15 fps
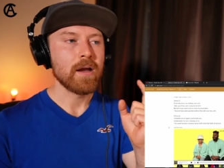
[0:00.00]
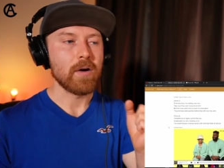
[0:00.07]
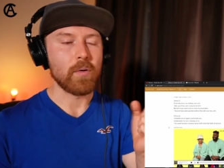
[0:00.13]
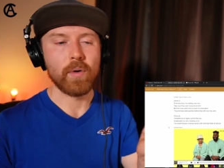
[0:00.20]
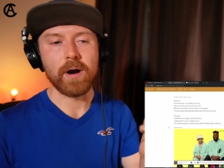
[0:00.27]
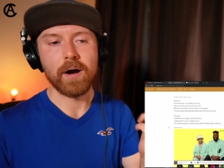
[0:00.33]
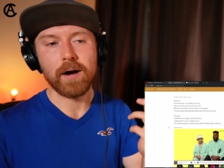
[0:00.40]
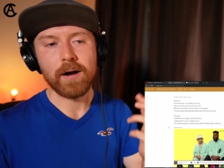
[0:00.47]

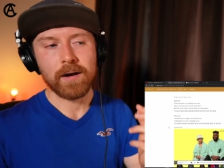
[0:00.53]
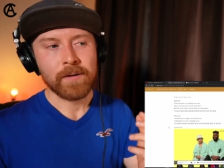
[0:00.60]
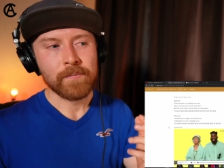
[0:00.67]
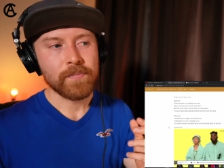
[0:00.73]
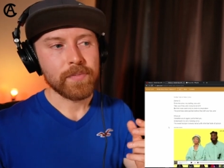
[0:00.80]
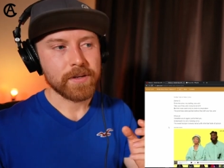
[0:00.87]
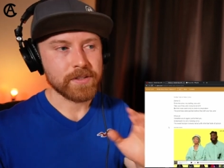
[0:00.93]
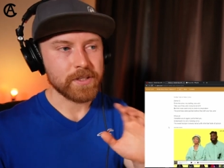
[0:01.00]
Where
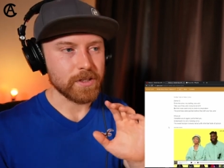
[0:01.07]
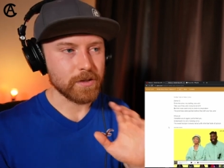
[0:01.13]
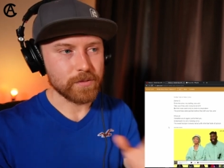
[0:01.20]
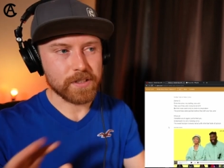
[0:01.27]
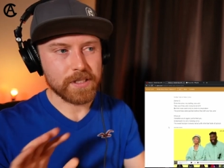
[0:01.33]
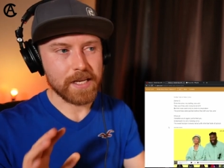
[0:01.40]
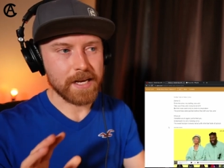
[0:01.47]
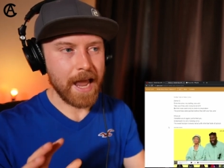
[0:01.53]
to
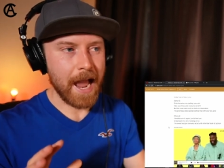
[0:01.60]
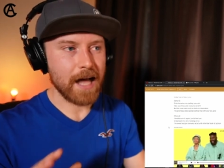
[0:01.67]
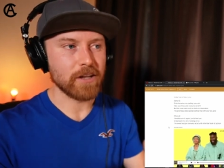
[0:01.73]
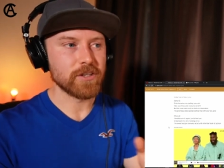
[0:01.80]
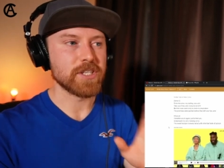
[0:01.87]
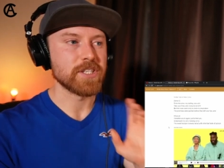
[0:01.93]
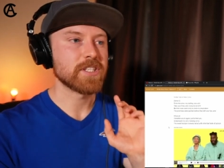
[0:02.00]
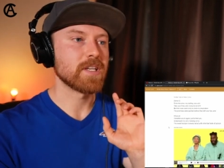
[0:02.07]
use the
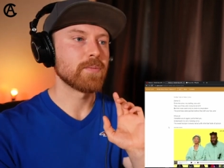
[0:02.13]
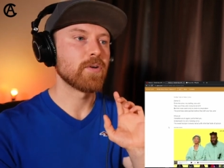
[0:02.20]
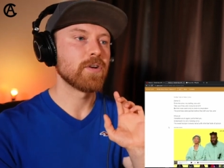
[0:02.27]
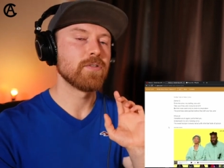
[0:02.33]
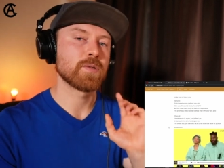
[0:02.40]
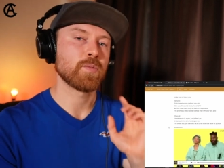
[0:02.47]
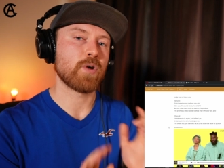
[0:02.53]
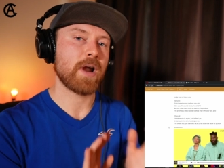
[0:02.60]
analogy, someone
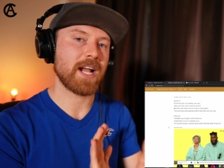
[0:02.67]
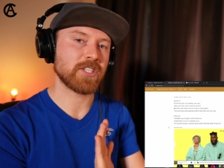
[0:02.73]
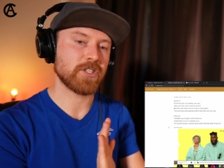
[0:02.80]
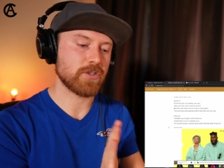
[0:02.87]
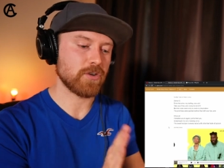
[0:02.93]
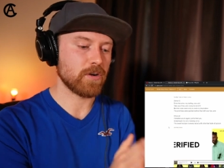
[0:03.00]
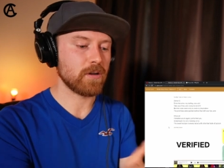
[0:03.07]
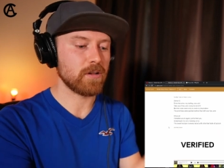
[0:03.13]
who's more
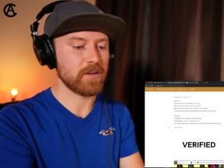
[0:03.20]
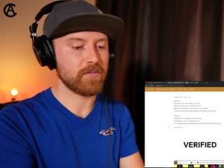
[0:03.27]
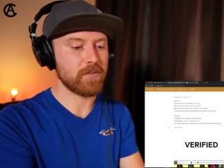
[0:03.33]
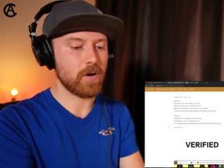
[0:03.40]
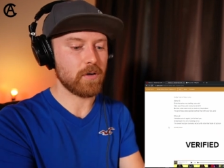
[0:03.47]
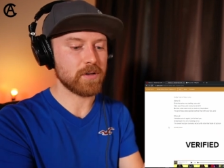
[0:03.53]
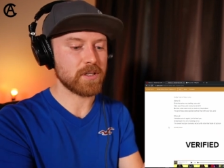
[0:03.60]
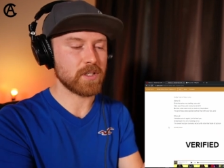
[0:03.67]
externally
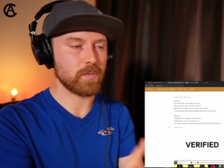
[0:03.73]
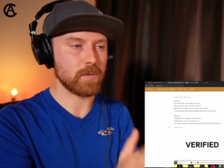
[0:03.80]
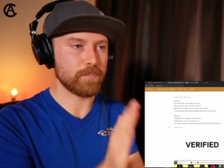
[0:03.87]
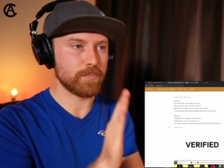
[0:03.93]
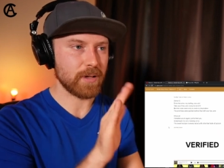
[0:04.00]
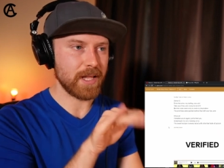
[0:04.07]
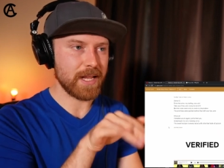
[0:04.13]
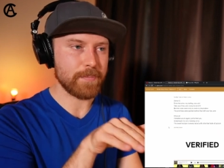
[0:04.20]
focused
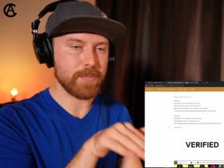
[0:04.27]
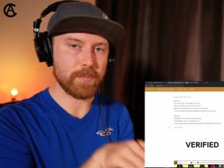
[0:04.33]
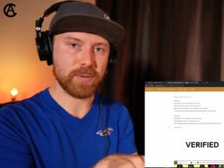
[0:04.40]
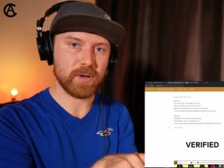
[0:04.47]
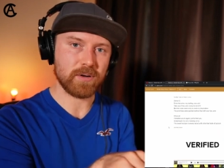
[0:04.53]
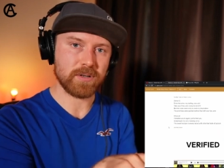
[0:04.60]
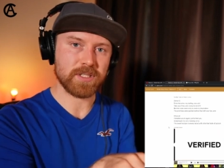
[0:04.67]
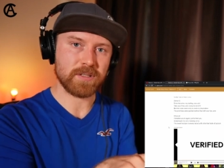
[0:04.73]
would blame the
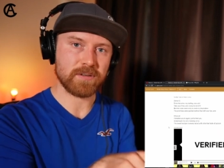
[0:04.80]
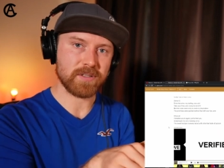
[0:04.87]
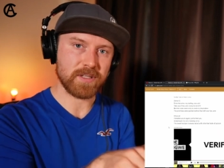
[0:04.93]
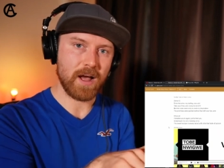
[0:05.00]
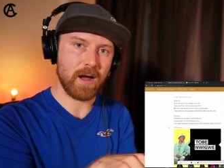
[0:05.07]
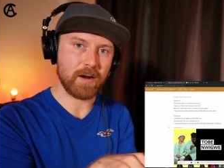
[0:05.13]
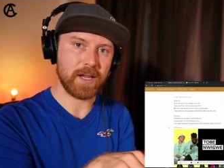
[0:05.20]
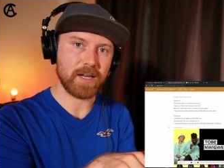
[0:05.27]
person they're
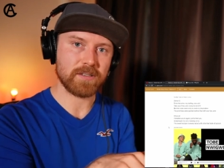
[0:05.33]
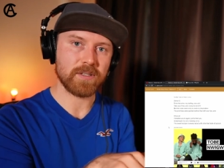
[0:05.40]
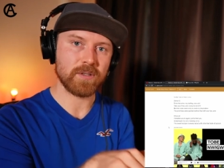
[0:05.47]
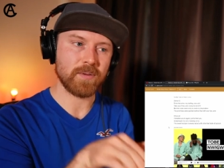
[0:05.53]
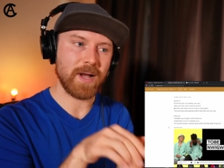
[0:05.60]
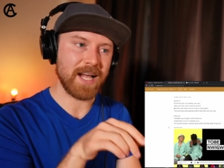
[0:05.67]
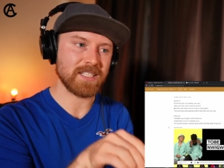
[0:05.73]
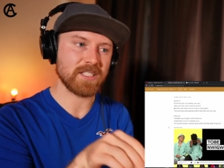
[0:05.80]
talking
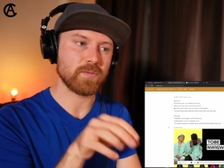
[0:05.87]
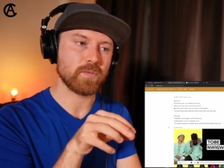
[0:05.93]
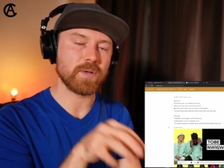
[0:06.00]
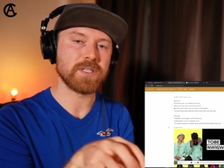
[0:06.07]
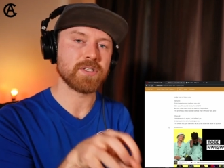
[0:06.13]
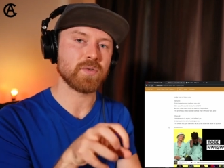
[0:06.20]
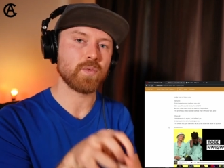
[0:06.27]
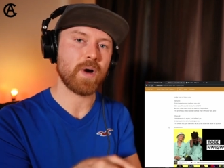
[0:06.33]
to as the
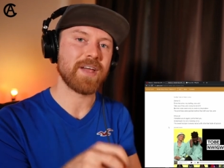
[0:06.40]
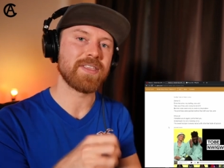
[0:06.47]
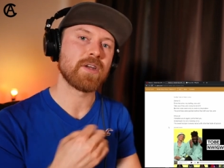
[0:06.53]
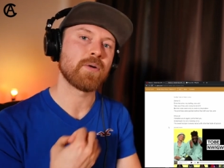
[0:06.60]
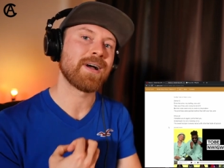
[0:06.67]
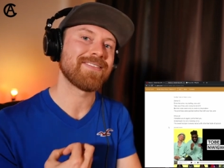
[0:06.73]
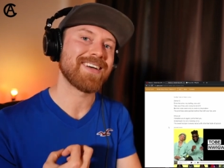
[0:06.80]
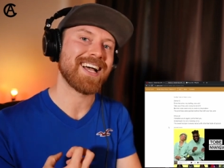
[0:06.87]
reason why they
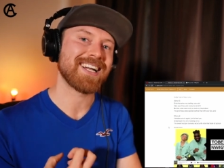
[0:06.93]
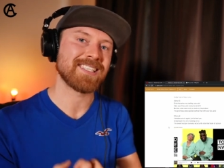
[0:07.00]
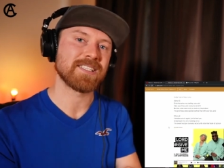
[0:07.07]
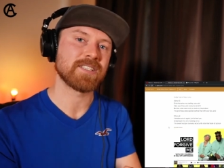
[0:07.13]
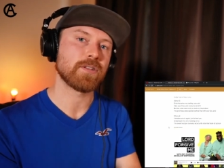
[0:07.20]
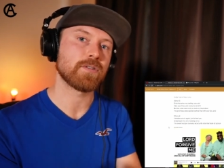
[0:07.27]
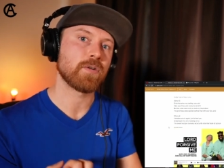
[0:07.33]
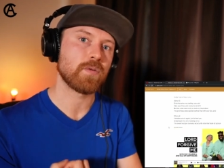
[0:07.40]
don't have
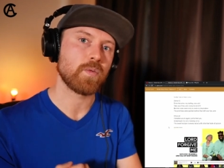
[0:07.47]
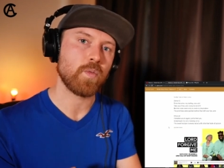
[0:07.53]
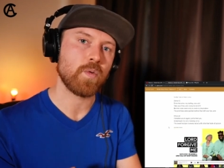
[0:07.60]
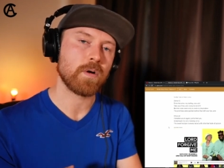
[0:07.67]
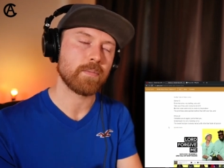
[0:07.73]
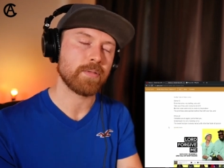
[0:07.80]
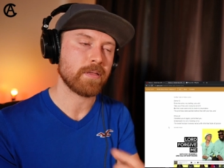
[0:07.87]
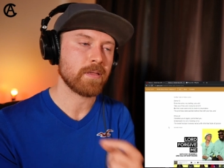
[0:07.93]
access to their own
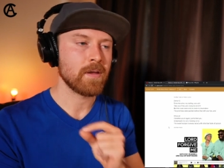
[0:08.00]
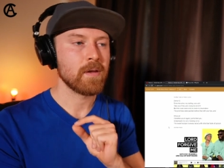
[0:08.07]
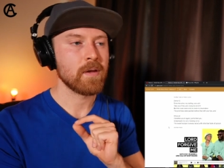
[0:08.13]
warmth.